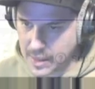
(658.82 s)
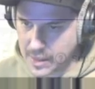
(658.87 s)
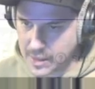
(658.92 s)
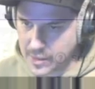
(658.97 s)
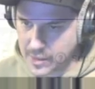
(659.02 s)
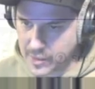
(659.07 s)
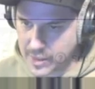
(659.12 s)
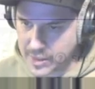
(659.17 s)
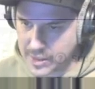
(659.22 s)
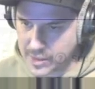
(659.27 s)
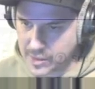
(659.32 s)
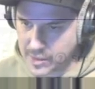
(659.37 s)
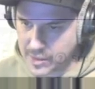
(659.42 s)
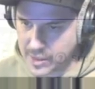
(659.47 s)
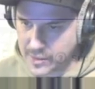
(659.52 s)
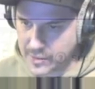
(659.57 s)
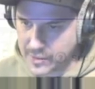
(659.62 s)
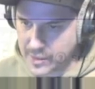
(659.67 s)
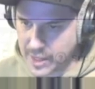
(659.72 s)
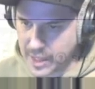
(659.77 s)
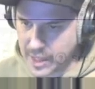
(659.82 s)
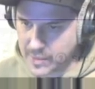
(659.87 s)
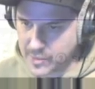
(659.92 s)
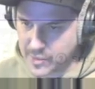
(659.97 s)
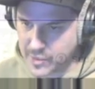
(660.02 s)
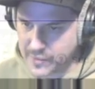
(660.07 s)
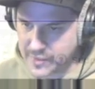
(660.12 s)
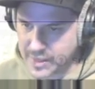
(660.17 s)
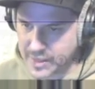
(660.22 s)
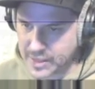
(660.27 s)
Quick note, you can't
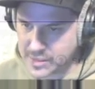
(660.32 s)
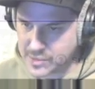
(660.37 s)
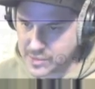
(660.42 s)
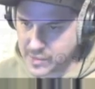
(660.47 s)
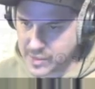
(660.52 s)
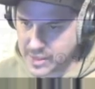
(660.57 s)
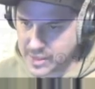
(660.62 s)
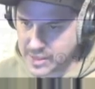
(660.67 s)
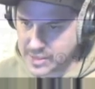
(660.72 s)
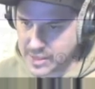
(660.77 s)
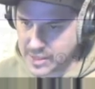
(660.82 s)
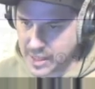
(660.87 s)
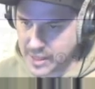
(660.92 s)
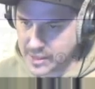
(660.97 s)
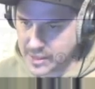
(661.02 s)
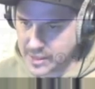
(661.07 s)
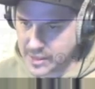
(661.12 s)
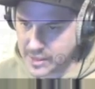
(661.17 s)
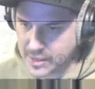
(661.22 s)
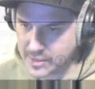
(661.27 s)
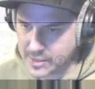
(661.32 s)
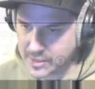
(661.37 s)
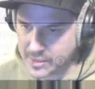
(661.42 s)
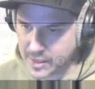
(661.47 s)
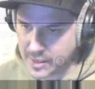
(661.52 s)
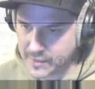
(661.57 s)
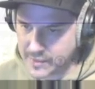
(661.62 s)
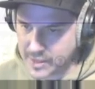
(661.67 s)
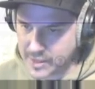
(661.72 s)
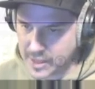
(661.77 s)
move things with this icon. You
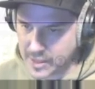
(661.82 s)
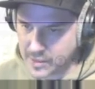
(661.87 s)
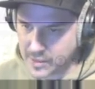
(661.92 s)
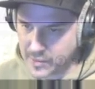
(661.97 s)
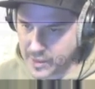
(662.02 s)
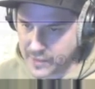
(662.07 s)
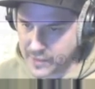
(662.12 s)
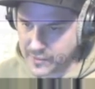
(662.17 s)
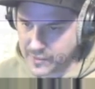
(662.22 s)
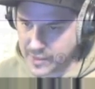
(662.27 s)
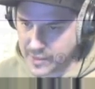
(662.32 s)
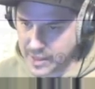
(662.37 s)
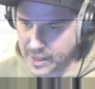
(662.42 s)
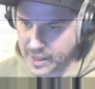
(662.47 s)
have to kind of wait for the